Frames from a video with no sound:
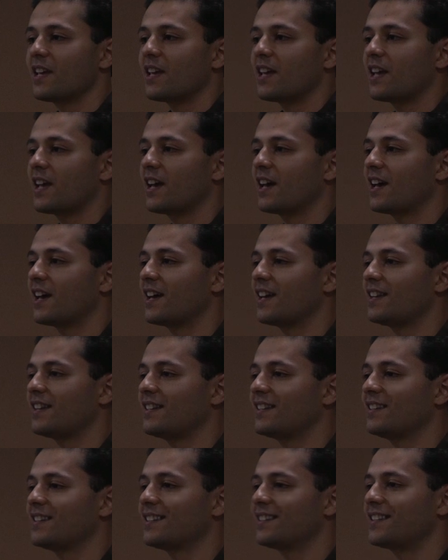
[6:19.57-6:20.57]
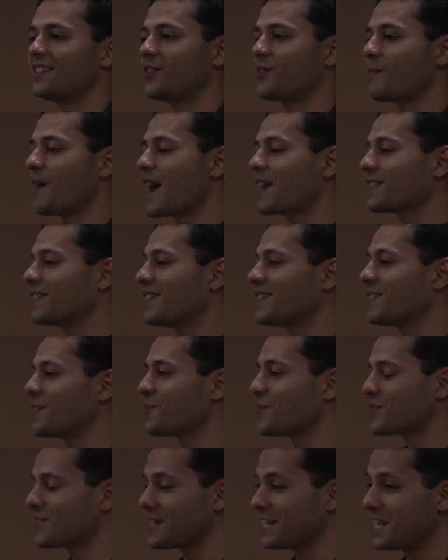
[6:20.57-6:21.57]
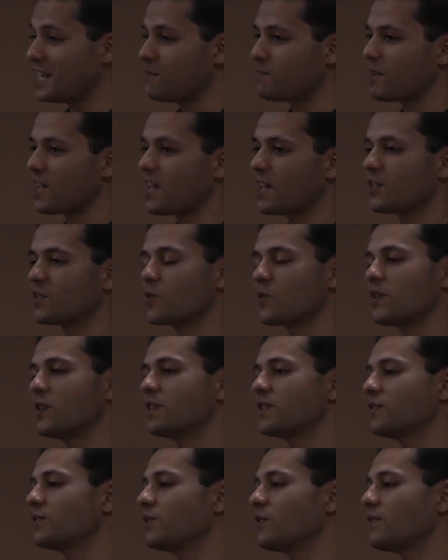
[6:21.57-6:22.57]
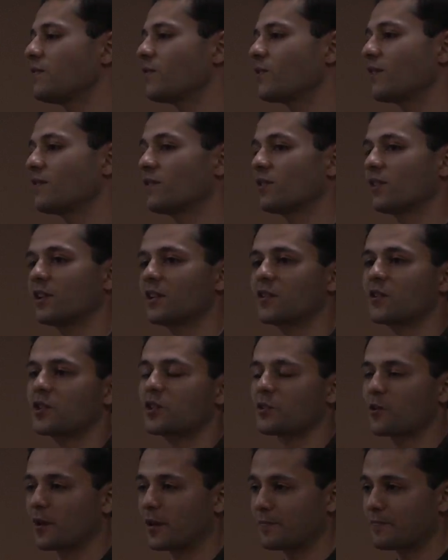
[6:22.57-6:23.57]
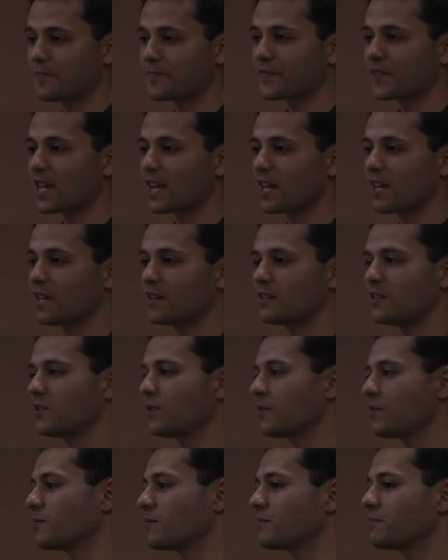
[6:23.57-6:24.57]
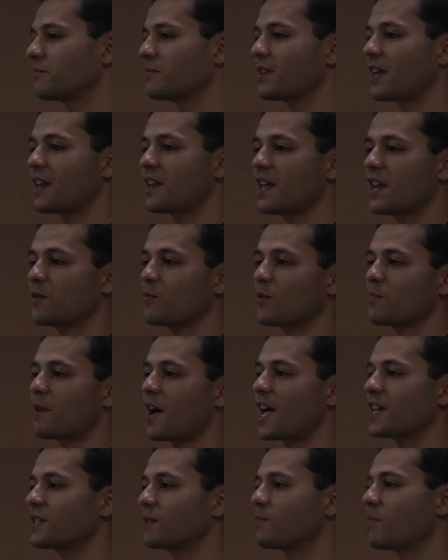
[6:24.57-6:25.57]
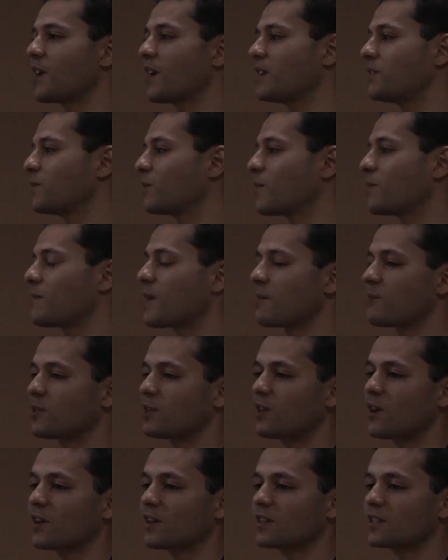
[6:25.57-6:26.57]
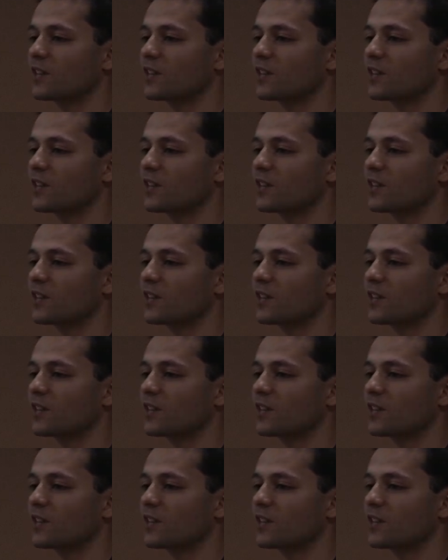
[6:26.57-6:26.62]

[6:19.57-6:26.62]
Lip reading: And back then there wasn't eBay, so he stood in front of a liquor store, and anyone passing by, do you want to buy my dog?